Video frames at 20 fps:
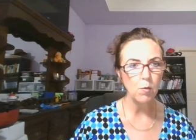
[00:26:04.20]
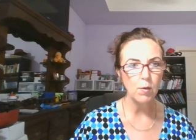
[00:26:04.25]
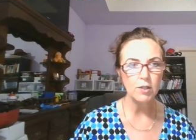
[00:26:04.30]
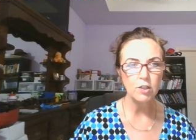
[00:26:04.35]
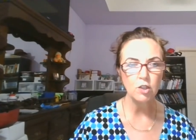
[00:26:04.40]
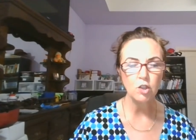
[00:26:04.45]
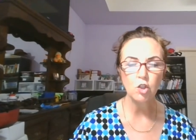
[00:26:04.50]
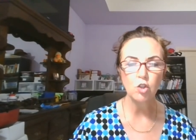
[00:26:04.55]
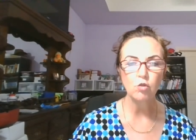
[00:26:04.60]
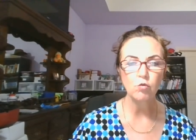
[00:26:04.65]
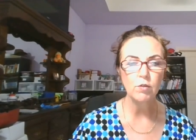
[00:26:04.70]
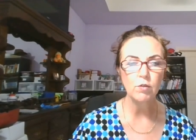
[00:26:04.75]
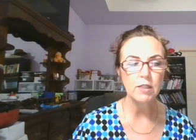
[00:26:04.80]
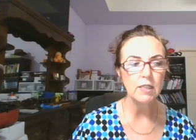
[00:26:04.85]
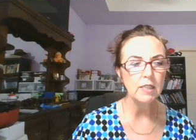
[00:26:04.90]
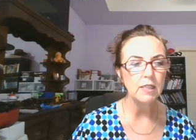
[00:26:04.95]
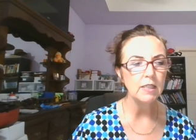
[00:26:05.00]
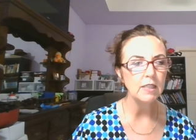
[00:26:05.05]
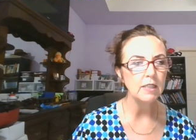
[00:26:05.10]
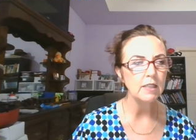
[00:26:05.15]
question
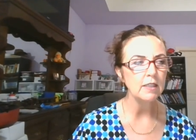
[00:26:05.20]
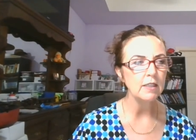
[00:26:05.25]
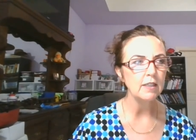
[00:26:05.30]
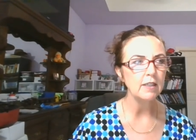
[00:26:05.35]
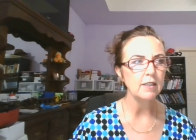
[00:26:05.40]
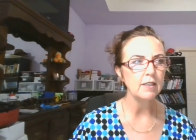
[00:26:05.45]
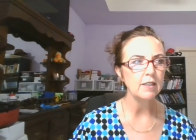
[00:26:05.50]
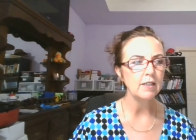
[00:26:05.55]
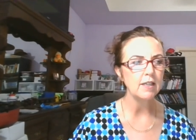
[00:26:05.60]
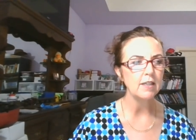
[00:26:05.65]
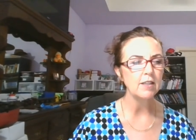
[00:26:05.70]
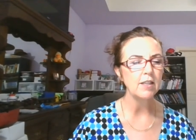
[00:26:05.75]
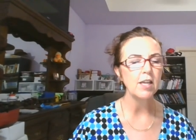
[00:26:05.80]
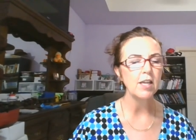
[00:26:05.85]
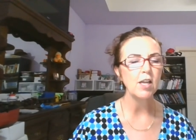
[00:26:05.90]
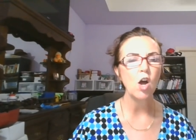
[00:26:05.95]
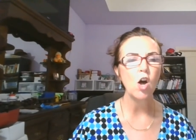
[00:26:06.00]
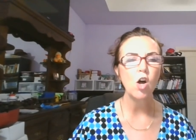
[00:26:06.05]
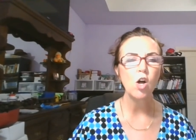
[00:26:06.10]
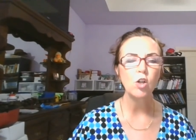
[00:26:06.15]
reading, and
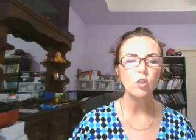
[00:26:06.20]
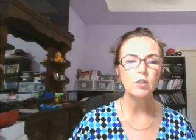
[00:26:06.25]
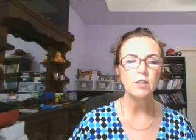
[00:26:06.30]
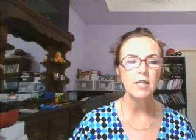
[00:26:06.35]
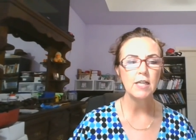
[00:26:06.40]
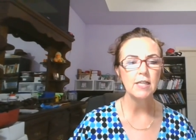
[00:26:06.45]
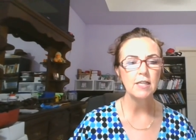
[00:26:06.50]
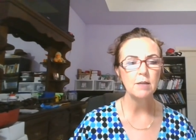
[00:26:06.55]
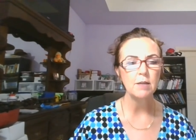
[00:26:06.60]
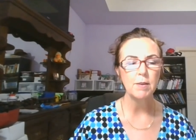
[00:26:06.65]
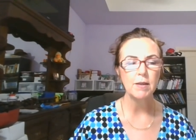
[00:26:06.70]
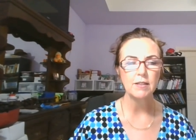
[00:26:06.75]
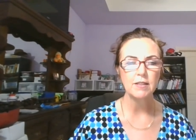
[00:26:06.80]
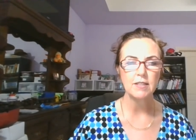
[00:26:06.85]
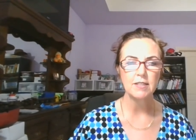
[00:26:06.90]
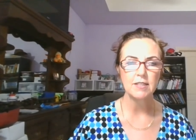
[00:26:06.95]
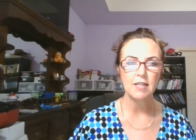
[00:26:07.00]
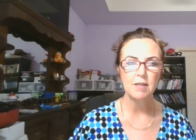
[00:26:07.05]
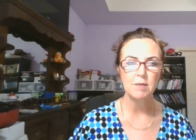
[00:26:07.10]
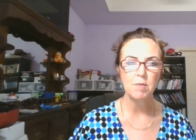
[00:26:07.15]
they all take about the
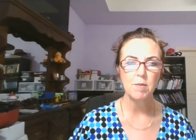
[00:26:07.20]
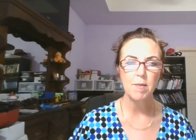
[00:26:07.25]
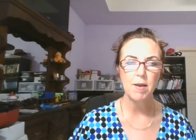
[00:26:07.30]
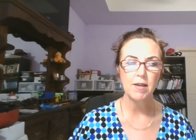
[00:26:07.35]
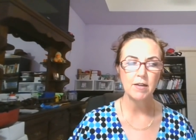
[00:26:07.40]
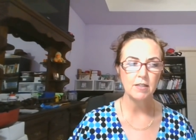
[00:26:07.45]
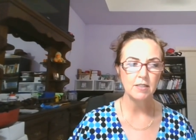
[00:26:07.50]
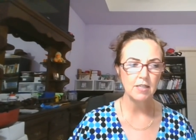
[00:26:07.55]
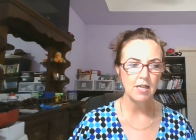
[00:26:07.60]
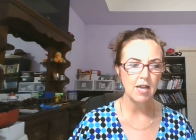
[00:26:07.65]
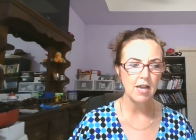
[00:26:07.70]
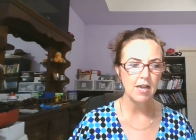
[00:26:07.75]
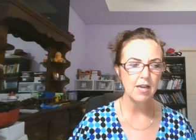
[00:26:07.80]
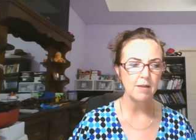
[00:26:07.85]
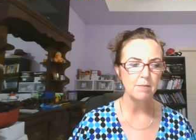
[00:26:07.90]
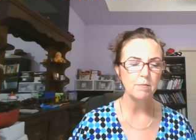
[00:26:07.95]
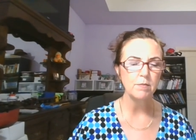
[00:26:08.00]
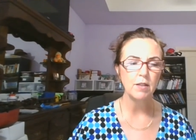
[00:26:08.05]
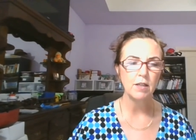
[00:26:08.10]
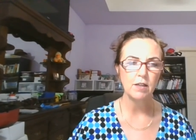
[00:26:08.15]
same amount of
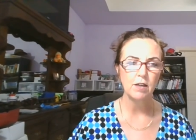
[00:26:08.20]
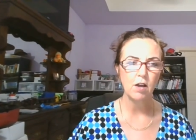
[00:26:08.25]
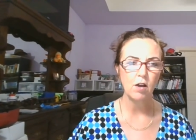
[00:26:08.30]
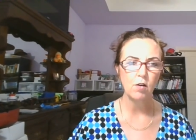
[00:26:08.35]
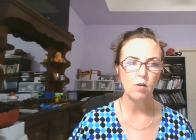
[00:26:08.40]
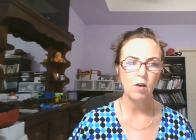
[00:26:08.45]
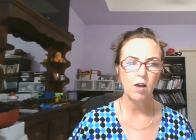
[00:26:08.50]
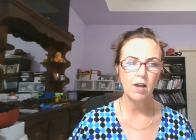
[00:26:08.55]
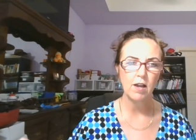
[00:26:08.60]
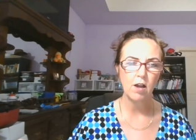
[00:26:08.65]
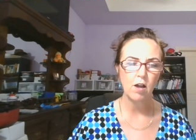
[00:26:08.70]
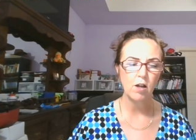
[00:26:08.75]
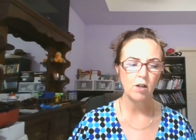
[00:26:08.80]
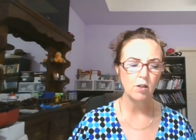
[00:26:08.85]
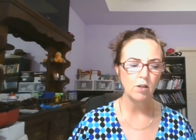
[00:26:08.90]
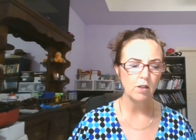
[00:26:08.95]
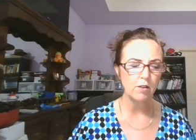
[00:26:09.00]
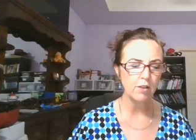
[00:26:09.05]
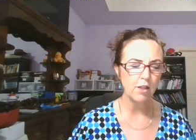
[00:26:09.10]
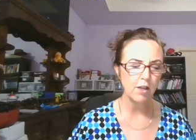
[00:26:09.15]
time. They I
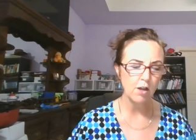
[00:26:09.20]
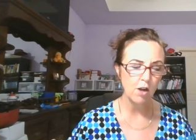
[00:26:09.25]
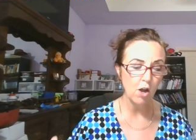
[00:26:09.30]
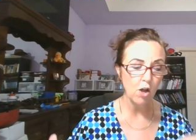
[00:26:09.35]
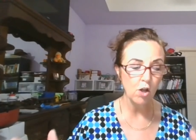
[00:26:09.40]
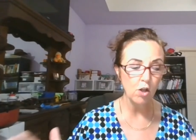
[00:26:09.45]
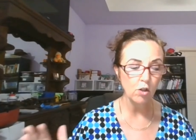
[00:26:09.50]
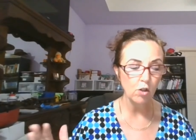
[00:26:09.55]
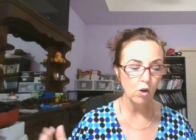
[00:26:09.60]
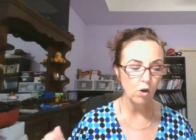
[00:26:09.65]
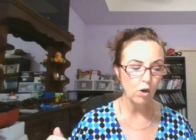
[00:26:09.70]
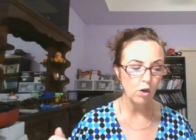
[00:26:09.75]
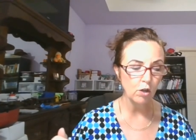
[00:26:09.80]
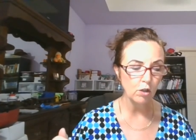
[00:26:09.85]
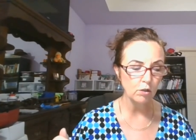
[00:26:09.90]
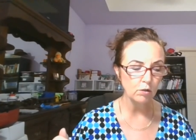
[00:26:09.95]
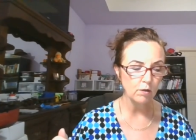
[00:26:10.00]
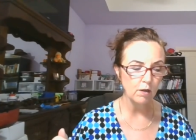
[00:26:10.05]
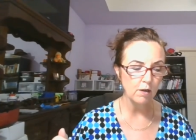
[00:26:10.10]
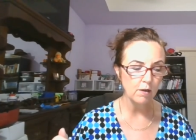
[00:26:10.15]
all they all
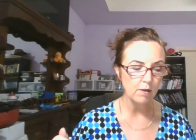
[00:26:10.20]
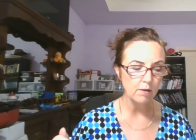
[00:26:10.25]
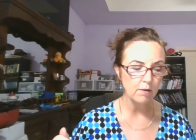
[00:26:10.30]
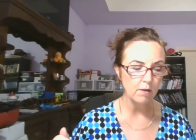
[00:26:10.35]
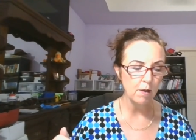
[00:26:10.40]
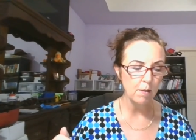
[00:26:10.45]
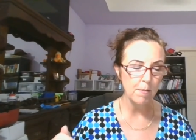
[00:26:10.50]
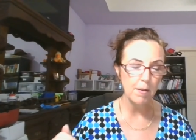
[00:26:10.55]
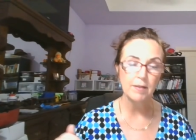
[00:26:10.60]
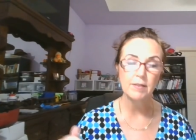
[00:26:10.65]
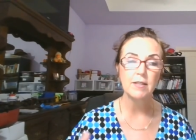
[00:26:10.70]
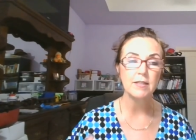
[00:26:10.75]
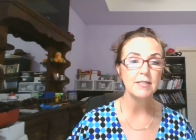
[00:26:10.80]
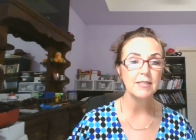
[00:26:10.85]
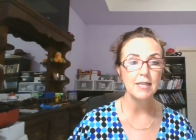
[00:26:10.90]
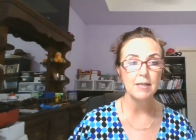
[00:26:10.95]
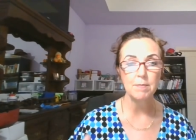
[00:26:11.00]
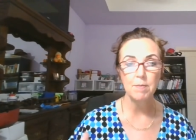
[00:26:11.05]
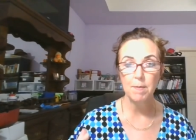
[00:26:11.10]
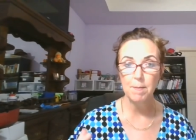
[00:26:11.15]
are about the
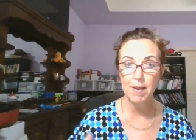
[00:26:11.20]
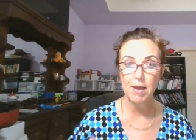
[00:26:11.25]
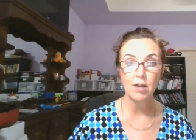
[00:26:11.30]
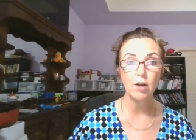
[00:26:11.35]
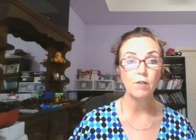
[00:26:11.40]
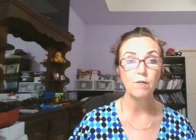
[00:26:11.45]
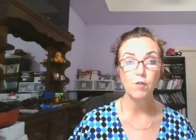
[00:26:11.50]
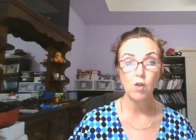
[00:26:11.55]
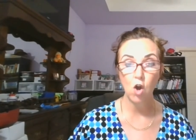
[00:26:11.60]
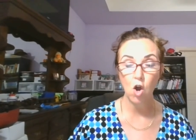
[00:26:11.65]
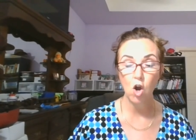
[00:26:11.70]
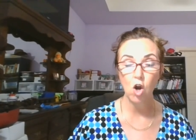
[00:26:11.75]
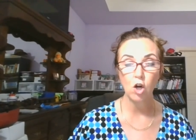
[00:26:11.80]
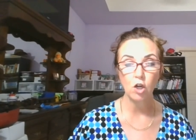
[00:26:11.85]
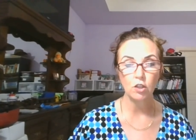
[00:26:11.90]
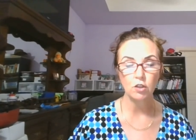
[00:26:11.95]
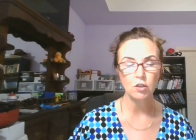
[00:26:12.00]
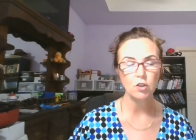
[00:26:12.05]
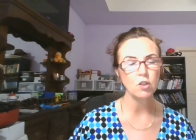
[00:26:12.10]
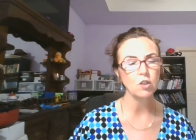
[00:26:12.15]
same amount of
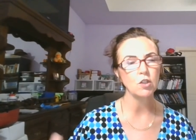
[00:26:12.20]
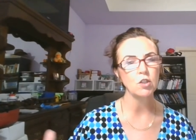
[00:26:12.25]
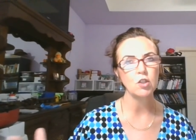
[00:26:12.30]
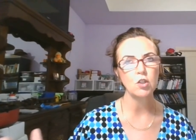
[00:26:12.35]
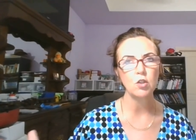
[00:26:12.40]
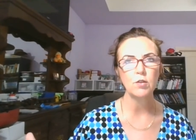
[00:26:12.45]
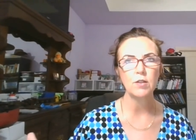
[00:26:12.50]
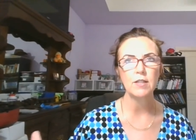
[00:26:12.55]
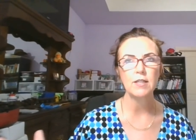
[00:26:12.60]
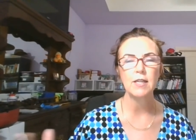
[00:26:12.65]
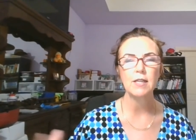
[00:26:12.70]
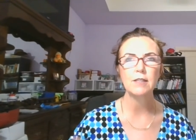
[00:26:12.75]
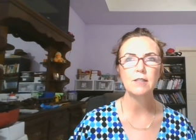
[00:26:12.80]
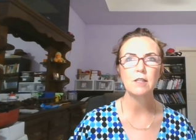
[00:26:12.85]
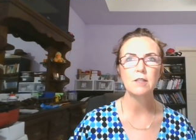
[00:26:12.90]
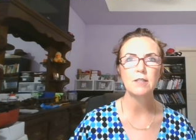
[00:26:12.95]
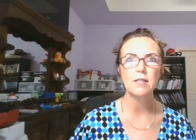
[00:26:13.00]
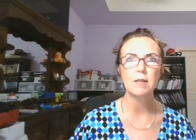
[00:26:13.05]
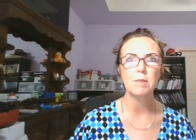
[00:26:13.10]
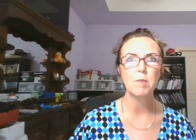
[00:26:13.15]
cards, so they take the
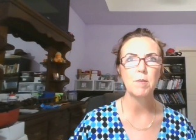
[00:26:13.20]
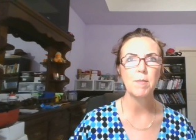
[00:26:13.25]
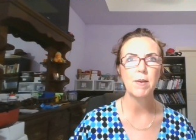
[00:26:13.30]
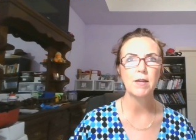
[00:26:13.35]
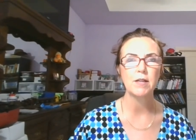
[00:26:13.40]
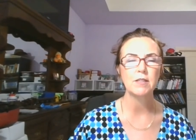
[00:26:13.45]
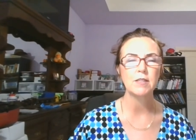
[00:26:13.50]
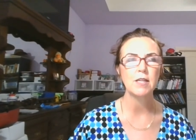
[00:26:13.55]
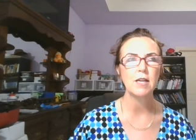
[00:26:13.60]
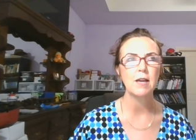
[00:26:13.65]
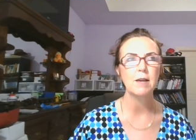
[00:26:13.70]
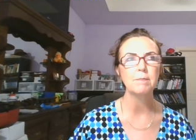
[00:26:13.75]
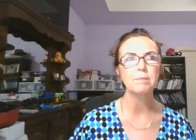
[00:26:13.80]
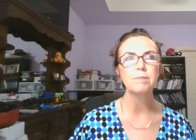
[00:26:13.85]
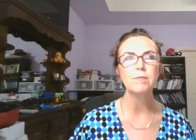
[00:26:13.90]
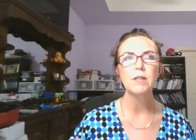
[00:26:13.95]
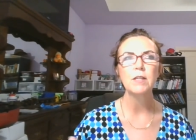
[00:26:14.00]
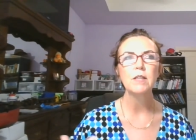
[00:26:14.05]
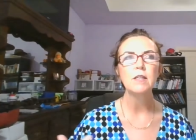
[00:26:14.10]
same amount of time.